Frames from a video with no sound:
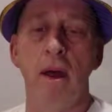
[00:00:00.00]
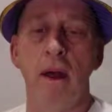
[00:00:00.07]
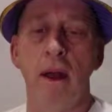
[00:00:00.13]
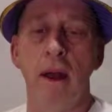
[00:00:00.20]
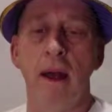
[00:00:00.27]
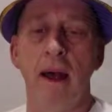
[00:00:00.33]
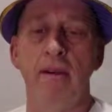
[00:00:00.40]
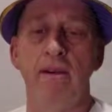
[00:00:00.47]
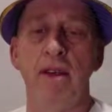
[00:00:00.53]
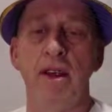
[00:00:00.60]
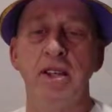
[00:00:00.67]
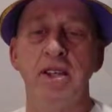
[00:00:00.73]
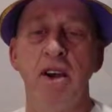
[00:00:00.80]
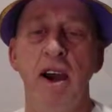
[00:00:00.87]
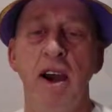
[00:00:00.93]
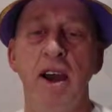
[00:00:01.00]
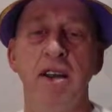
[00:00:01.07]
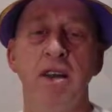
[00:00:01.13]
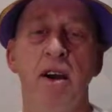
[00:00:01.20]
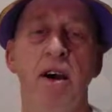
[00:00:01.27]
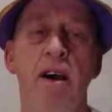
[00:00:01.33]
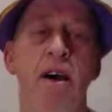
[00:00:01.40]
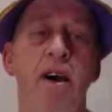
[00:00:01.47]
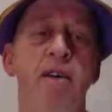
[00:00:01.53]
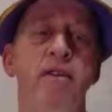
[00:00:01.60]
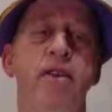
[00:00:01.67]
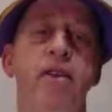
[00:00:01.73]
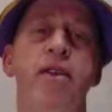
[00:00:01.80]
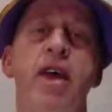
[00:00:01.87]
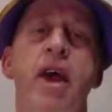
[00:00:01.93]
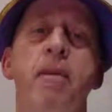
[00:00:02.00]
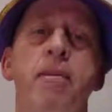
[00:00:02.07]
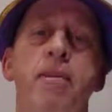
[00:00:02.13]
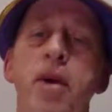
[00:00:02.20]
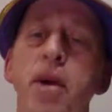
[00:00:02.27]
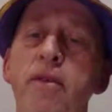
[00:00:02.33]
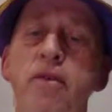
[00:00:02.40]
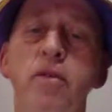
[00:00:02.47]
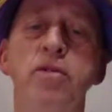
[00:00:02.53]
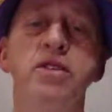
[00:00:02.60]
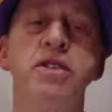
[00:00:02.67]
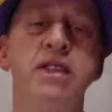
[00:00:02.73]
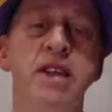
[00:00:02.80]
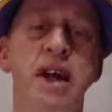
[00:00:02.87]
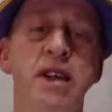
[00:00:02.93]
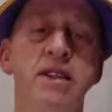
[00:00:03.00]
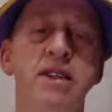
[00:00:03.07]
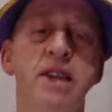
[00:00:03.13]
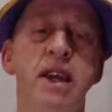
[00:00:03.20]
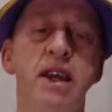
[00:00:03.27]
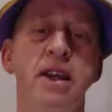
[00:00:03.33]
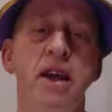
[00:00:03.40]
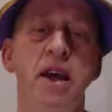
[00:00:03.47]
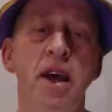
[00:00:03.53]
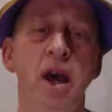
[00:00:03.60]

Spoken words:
lovely sight of that beautiful sunset,